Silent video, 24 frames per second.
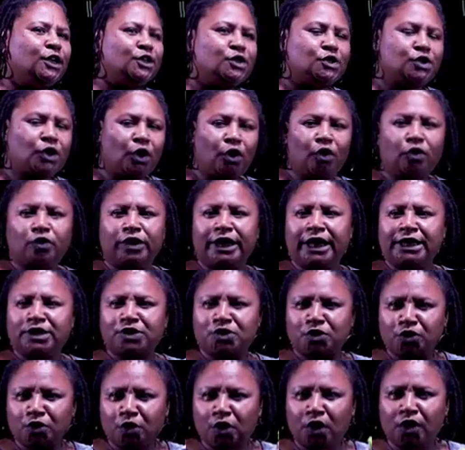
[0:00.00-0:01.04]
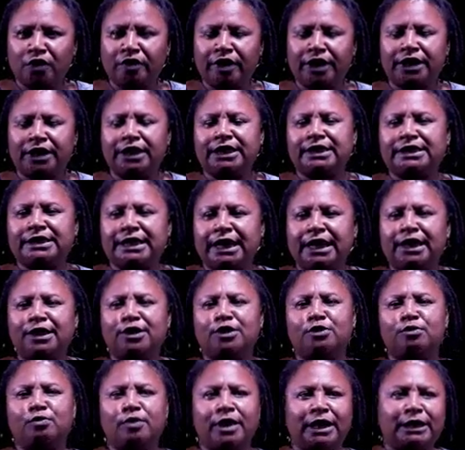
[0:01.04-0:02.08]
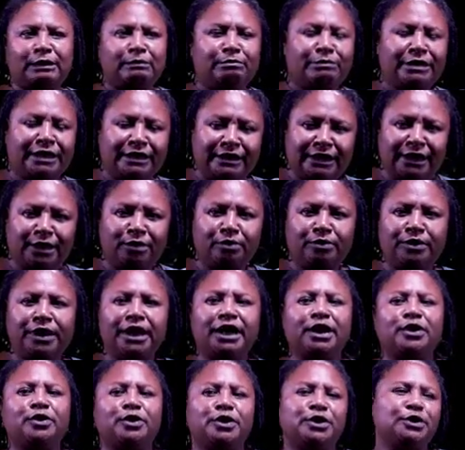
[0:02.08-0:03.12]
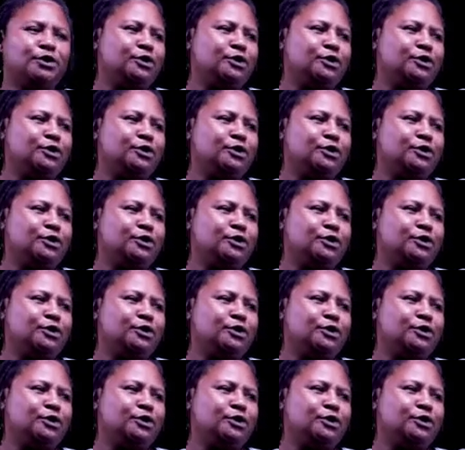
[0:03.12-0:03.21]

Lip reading: so that should already tell you what method we are going